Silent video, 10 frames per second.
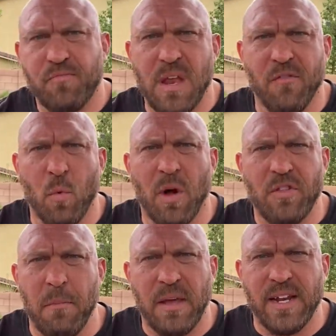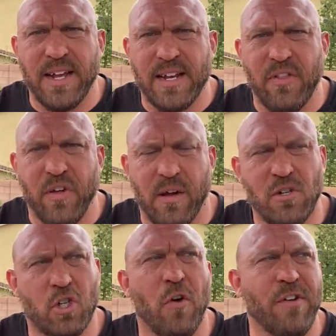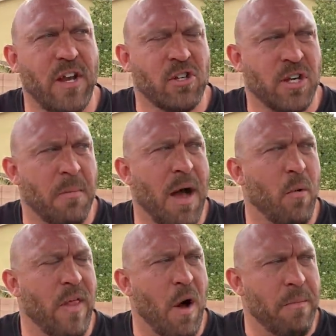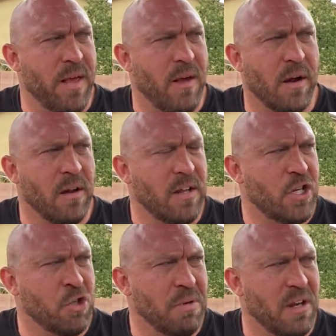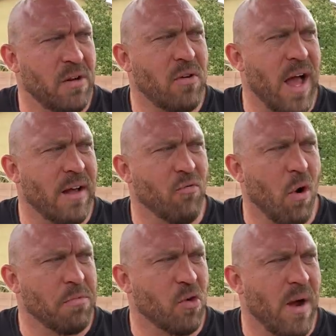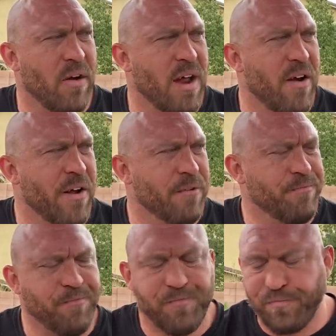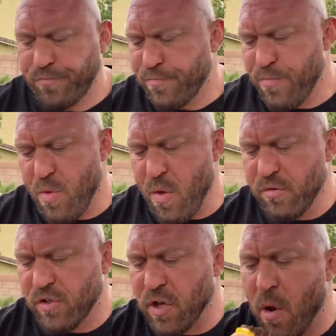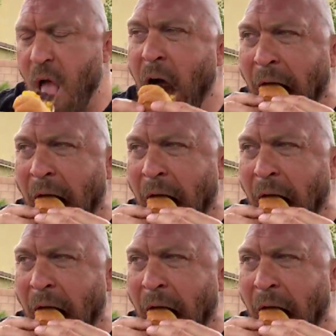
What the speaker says: Never want them getting anything. Sophie doesn't come out without me on a leash, but Little Guy roams around out here. So...